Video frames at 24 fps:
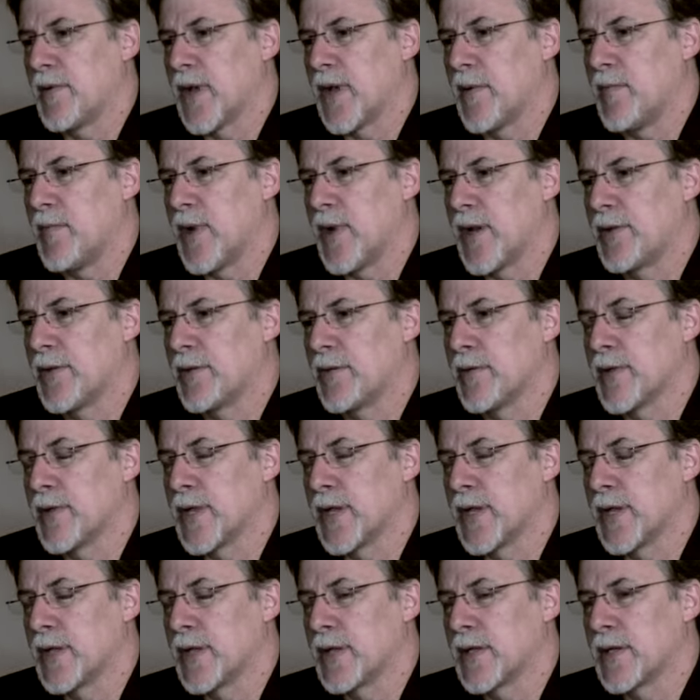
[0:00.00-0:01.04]
a mother,
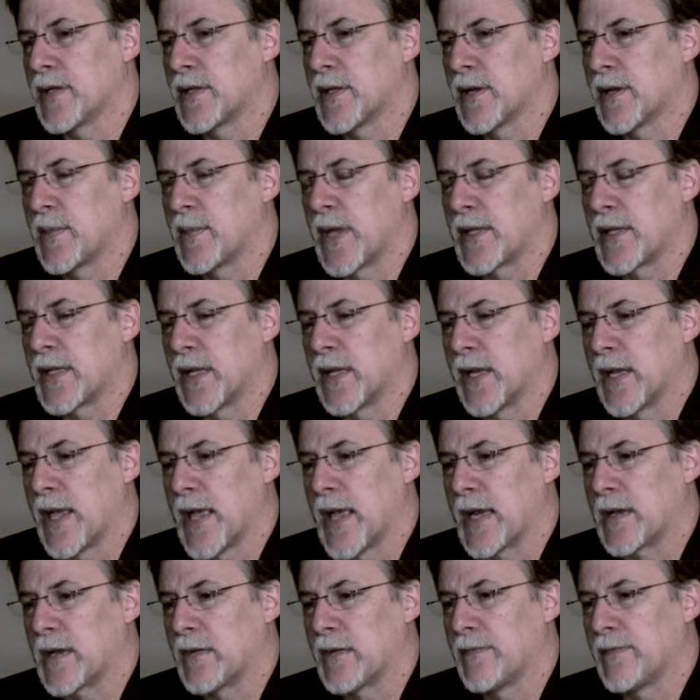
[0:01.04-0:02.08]
the, the talk about the
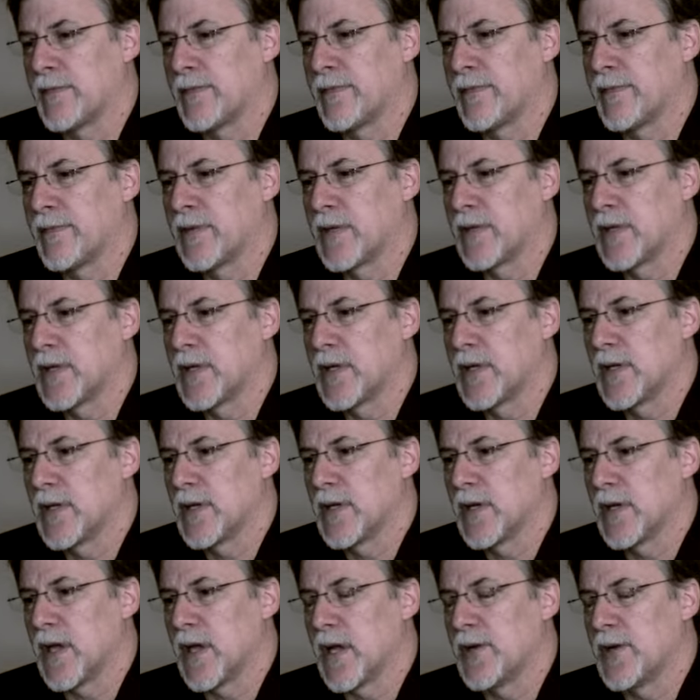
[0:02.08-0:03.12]
lack of
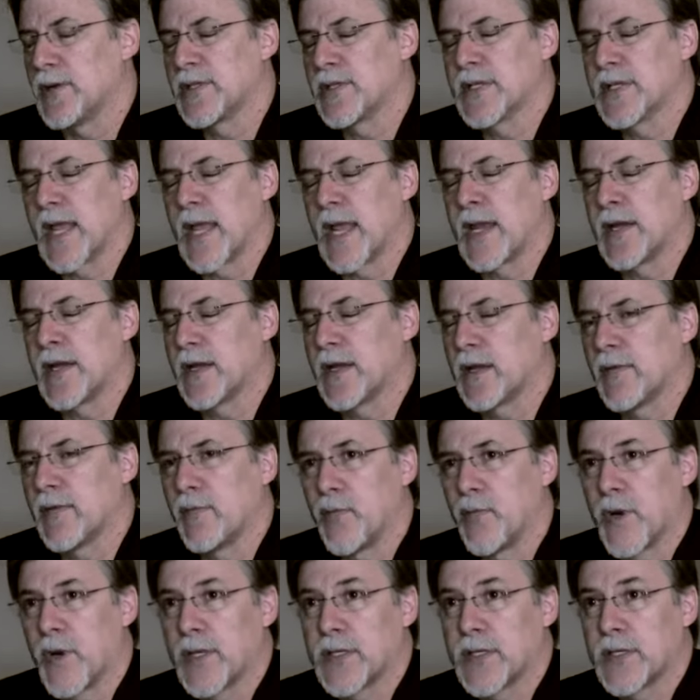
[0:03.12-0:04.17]
understanding of
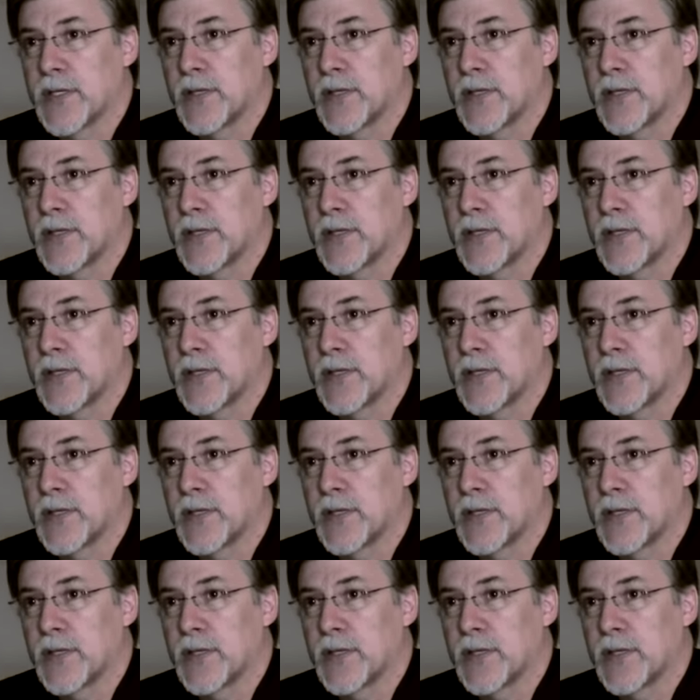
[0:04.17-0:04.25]
what